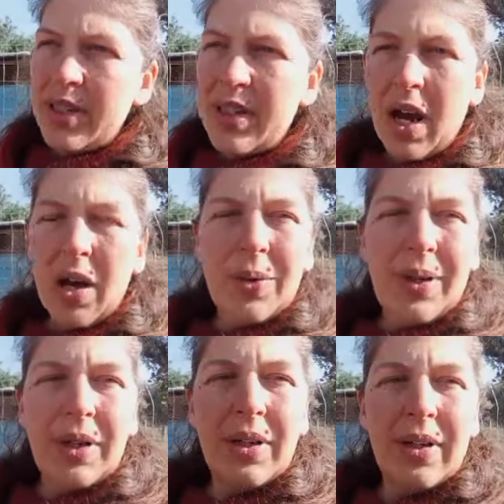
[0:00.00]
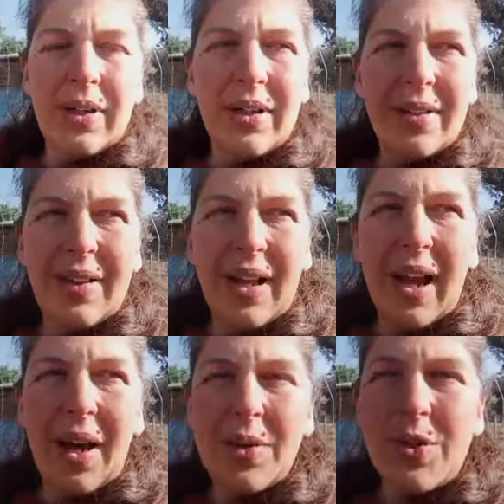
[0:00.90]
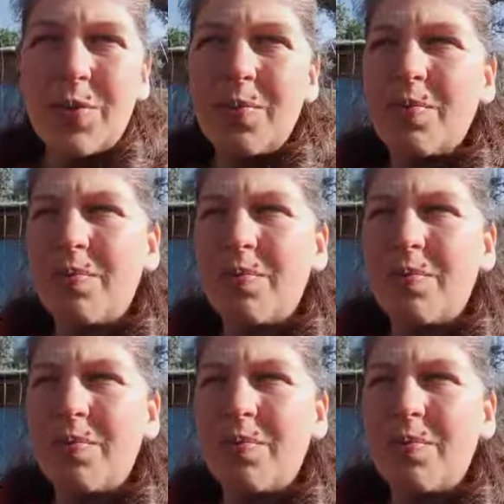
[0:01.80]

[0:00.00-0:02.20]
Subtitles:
So I was